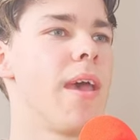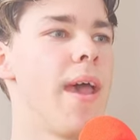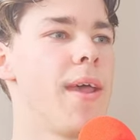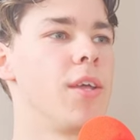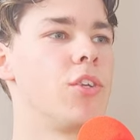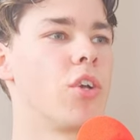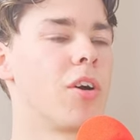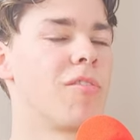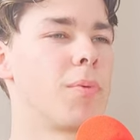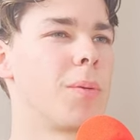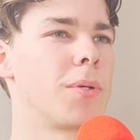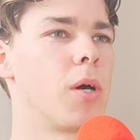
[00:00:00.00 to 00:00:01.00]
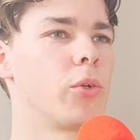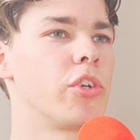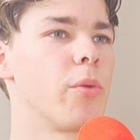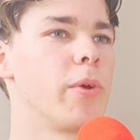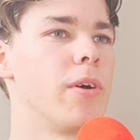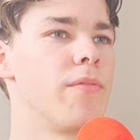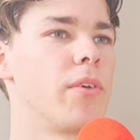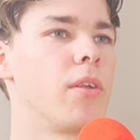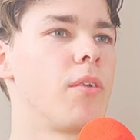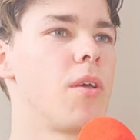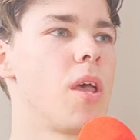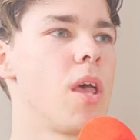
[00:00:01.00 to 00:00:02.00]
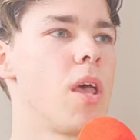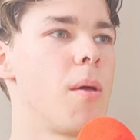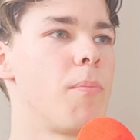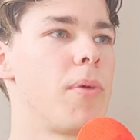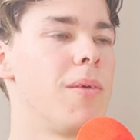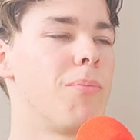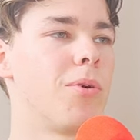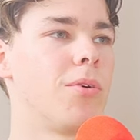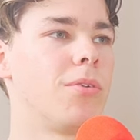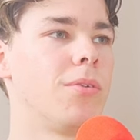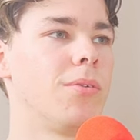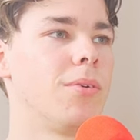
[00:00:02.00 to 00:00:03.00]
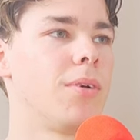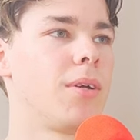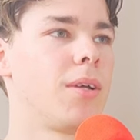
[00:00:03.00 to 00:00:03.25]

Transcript: age of pop culture that we live in, people